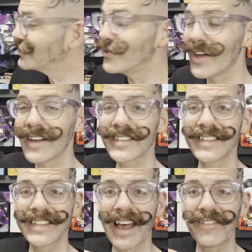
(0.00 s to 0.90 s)

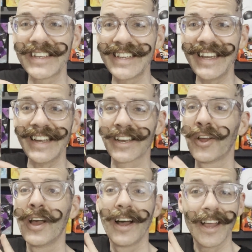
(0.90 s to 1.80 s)
2017.
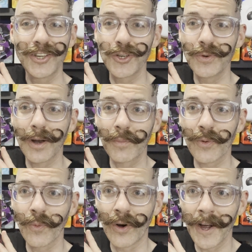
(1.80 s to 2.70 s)
issue number
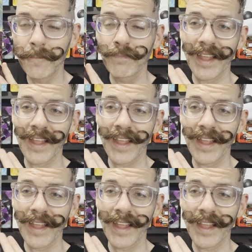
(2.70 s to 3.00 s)
1.